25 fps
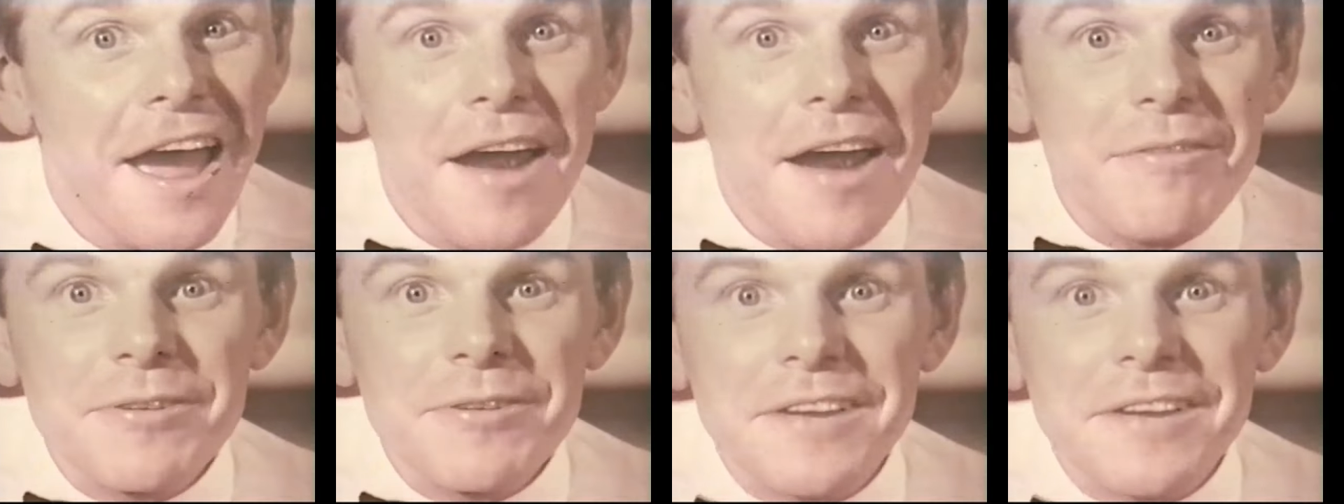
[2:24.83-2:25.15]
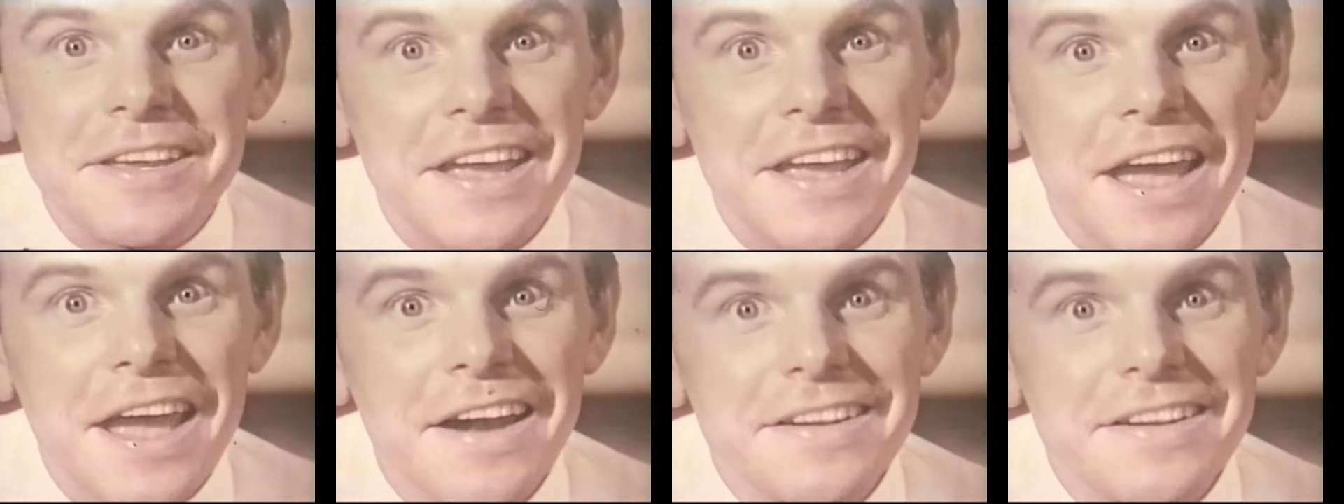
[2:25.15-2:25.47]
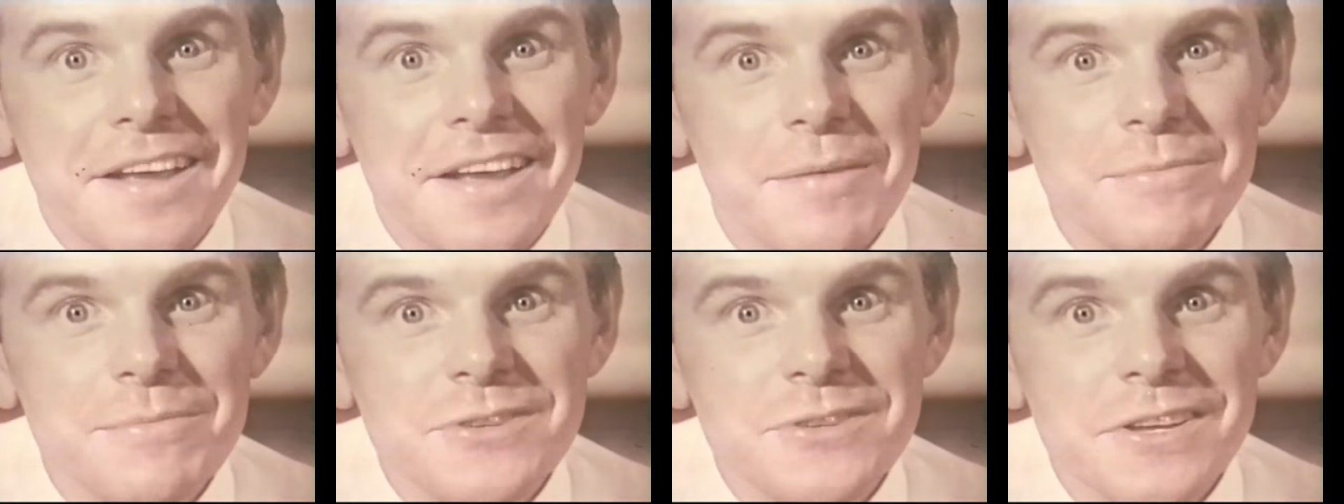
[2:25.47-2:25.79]
Every
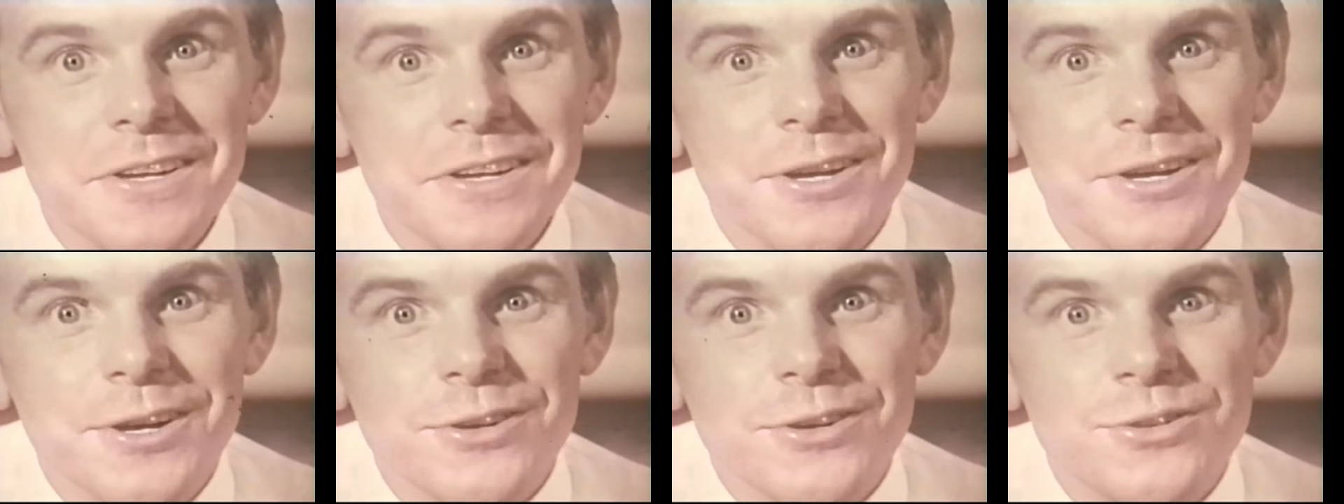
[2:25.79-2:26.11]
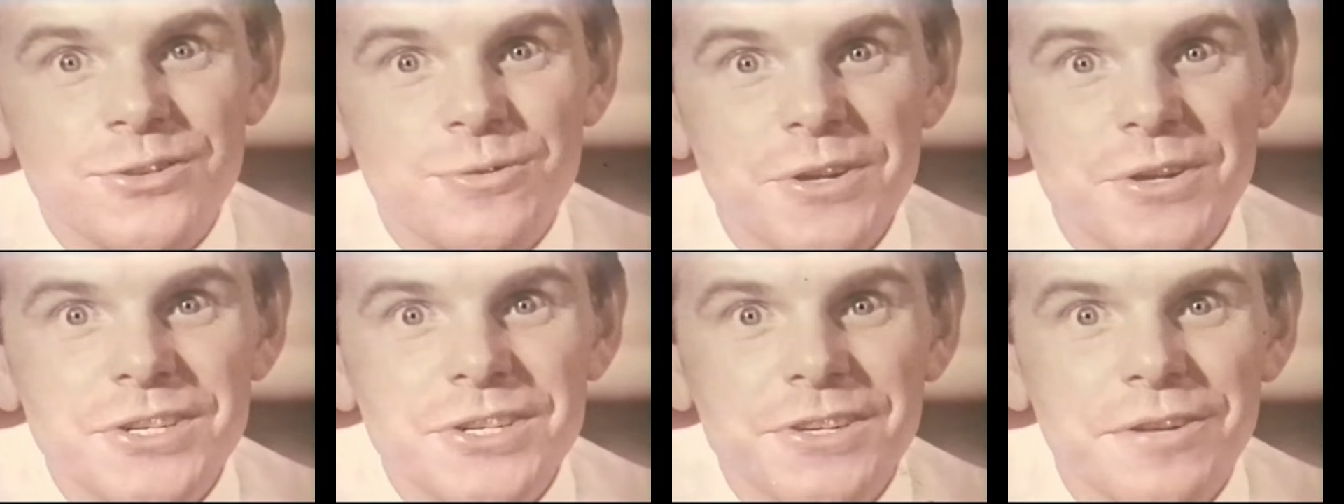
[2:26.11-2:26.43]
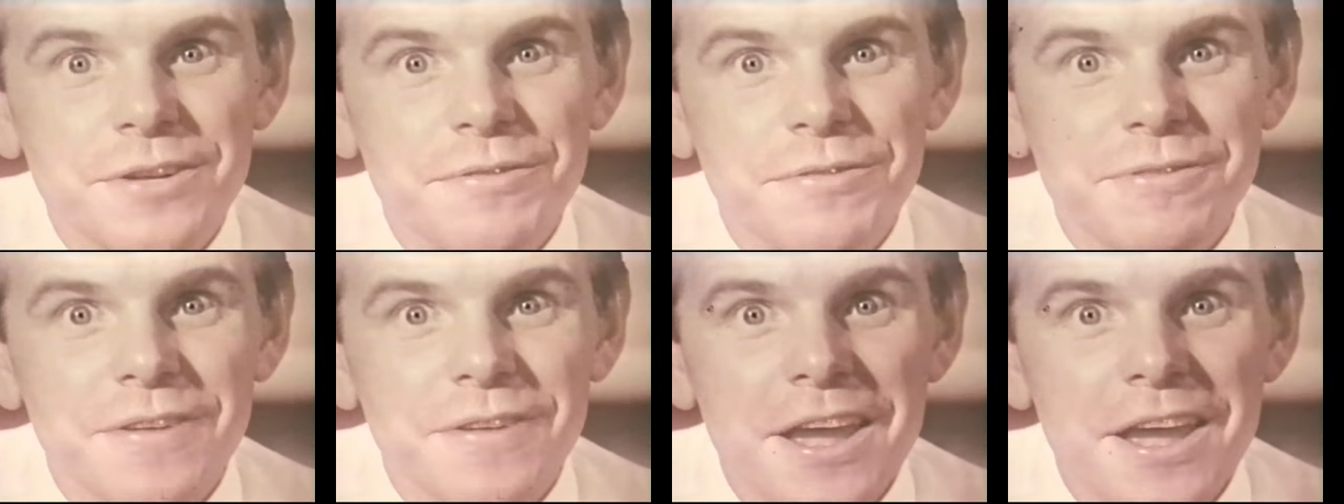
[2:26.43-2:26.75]
cat comes in here
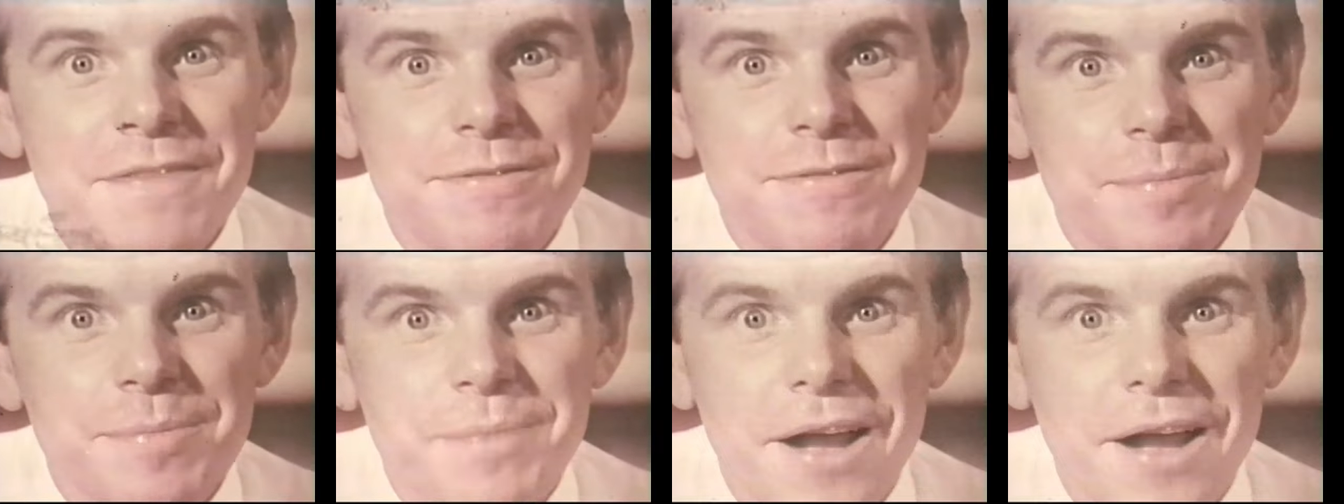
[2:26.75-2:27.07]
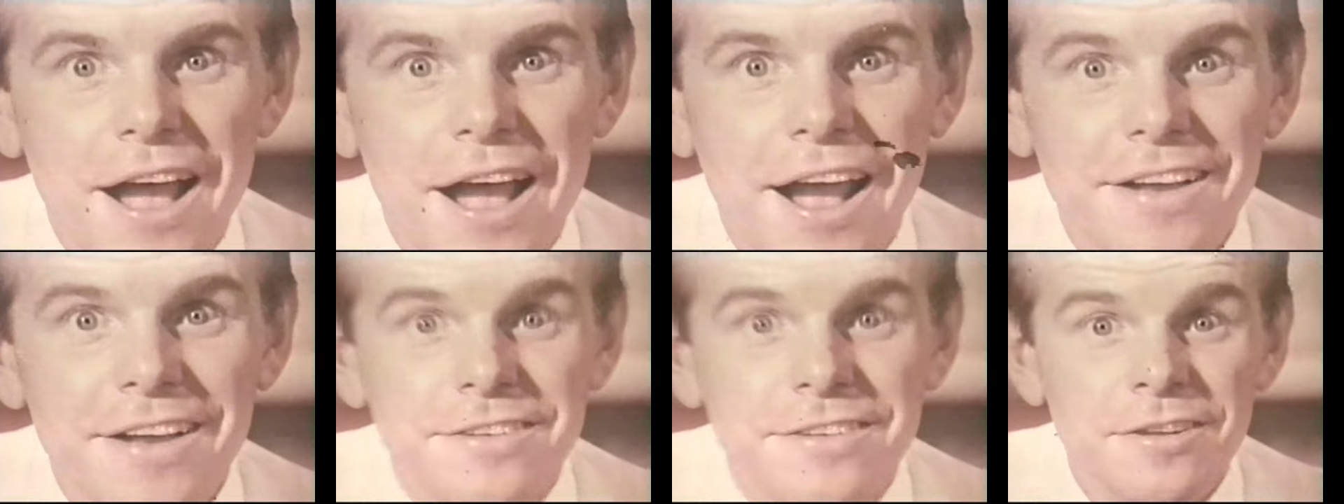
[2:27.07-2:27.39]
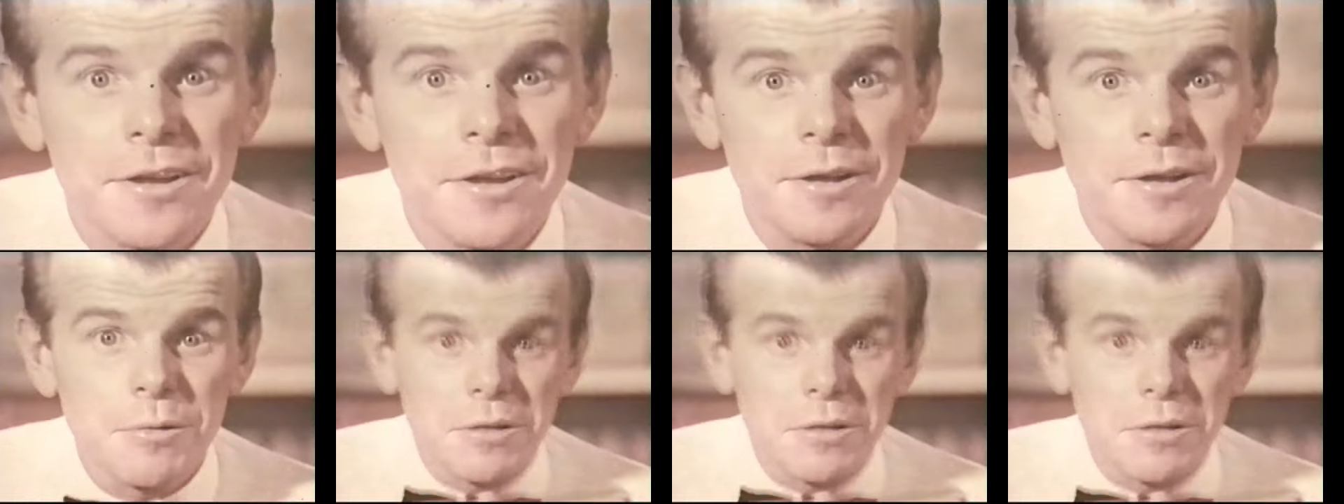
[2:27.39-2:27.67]
switching to flavor packs.